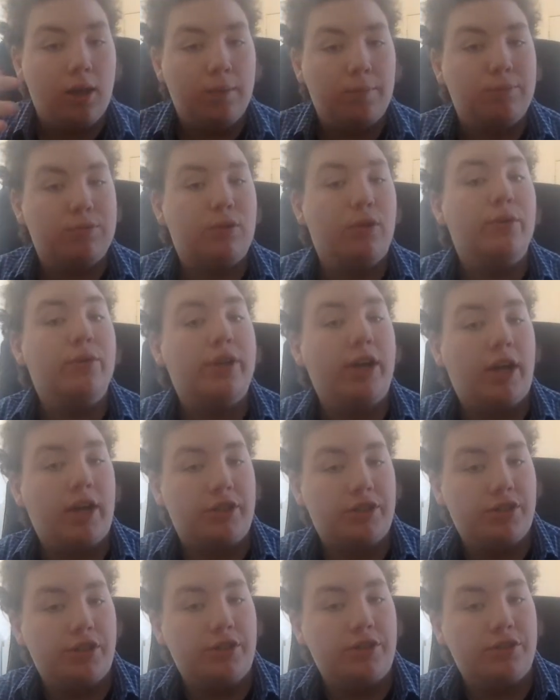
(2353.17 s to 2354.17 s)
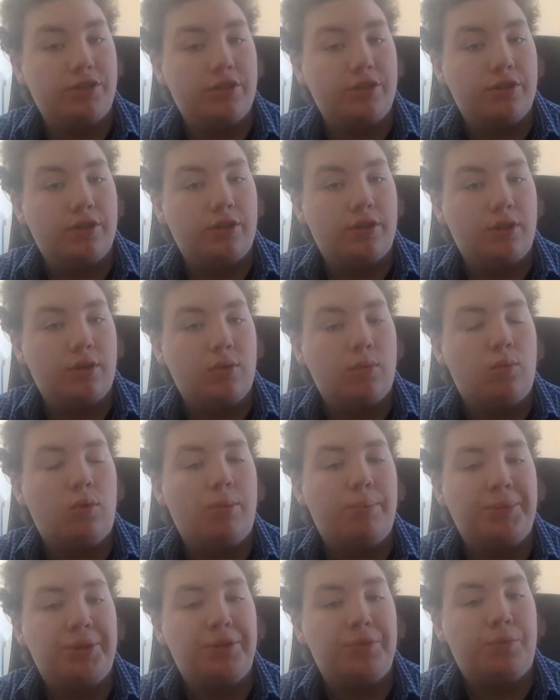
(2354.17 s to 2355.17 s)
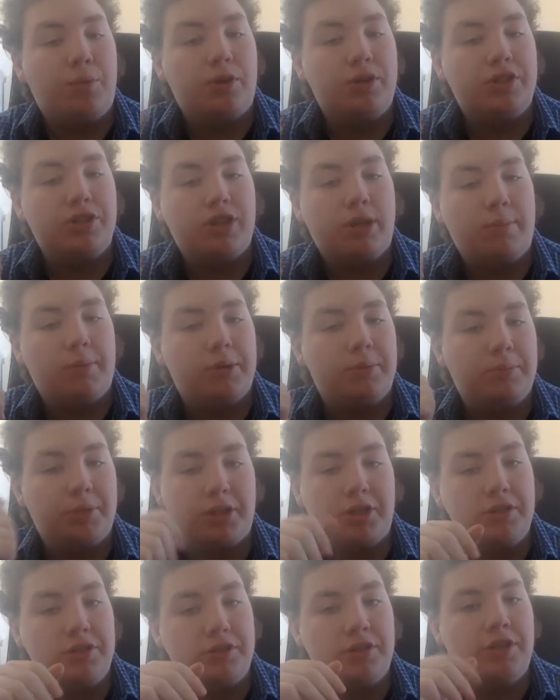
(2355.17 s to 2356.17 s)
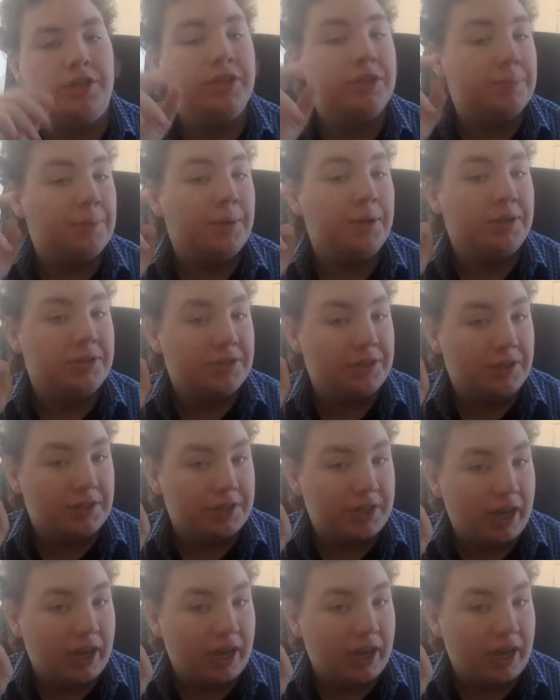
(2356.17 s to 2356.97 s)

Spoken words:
Pro-Gachas want me to watch someone because this person is